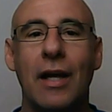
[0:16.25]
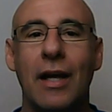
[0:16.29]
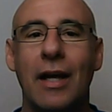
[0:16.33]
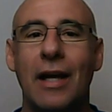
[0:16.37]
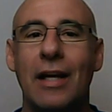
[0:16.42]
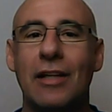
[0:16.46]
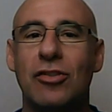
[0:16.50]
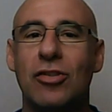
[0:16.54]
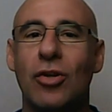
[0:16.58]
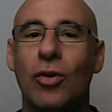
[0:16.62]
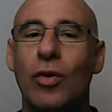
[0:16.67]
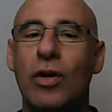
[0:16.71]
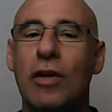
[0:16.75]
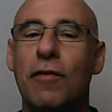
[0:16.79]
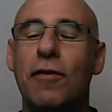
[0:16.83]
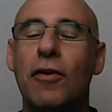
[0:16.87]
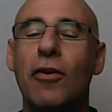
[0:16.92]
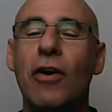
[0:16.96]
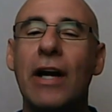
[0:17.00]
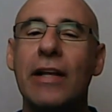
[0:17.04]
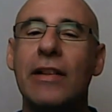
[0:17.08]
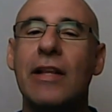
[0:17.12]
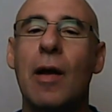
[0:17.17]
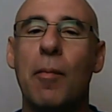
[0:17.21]
And so if
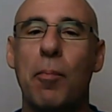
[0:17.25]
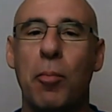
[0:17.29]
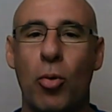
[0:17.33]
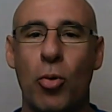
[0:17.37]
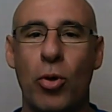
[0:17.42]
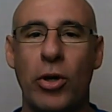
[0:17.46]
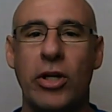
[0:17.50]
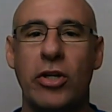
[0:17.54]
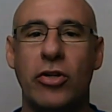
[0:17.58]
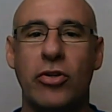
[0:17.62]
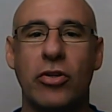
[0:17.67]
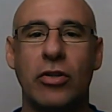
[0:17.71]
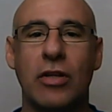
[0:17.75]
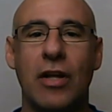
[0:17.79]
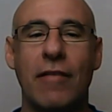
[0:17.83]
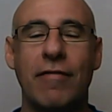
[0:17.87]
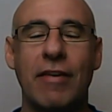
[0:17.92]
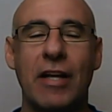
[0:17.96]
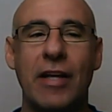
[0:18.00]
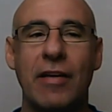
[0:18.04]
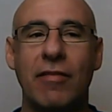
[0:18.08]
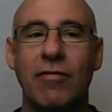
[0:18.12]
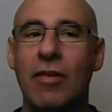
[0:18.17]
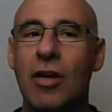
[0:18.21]
you're at that point in your love,
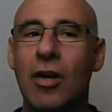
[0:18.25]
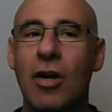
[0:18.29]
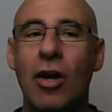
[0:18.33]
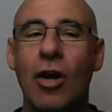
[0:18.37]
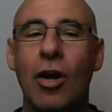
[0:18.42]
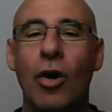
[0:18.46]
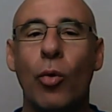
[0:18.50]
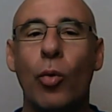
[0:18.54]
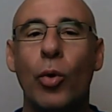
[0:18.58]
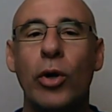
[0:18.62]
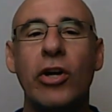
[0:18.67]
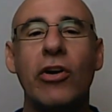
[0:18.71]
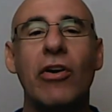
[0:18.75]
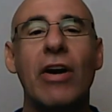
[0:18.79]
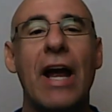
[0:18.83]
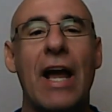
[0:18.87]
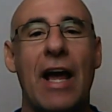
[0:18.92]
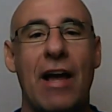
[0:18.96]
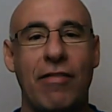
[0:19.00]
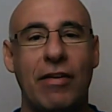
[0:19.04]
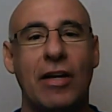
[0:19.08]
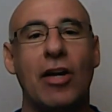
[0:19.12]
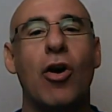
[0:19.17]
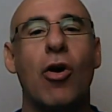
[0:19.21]
like where you're
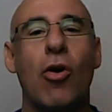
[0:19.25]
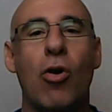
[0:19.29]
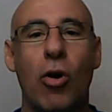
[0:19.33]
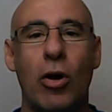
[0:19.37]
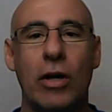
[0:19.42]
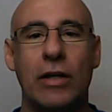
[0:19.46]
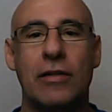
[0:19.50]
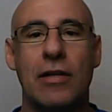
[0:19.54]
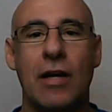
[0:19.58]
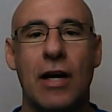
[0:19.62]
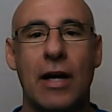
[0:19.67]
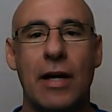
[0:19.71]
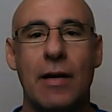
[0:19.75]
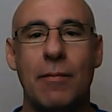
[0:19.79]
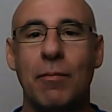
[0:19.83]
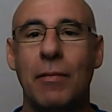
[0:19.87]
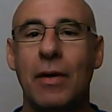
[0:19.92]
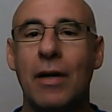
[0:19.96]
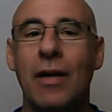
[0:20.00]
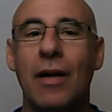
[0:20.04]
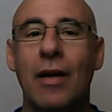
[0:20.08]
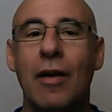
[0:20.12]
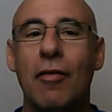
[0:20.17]
having a hard time